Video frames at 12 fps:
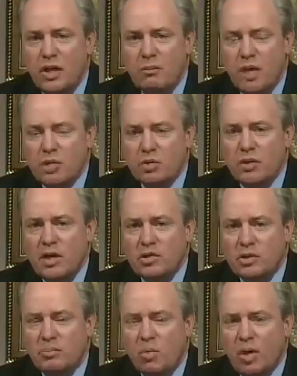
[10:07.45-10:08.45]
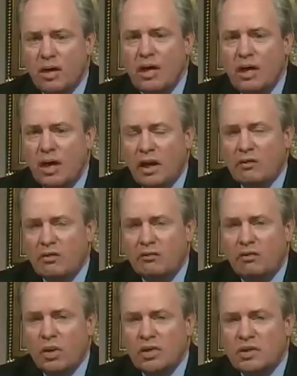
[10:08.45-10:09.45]
and make sure they support
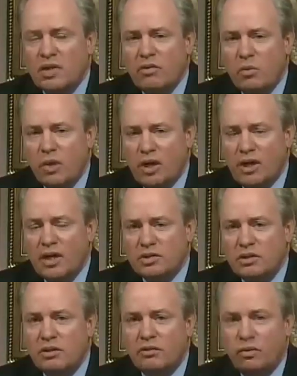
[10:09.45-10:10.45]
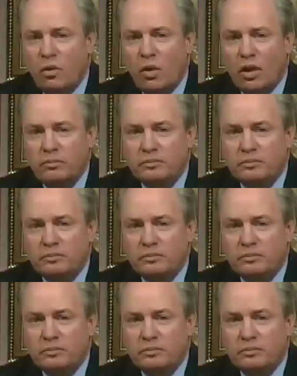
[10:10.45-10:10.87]
1147 when it gets to the floor.